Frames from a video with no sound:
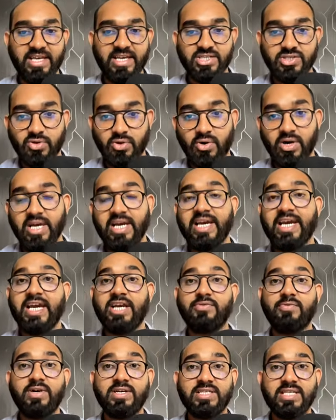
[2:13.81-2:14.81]
So
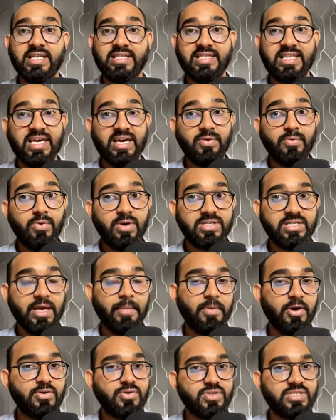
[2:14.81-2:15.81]
they was
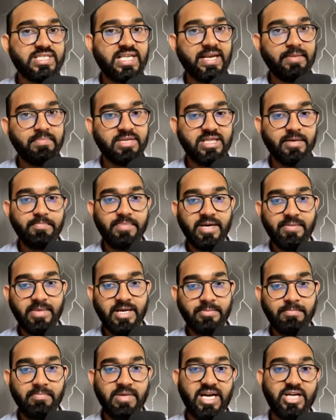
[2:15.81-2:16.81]
about to send me the
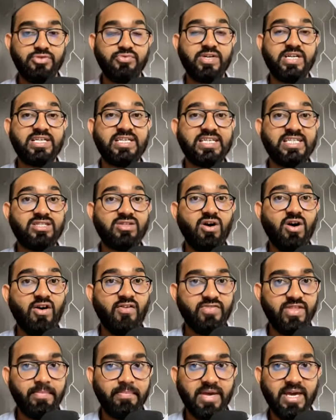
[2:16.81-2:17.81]
payment by 20th
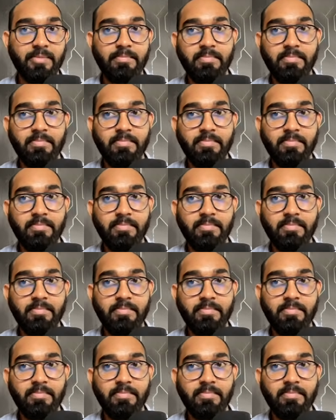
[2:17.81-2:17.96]
of the May,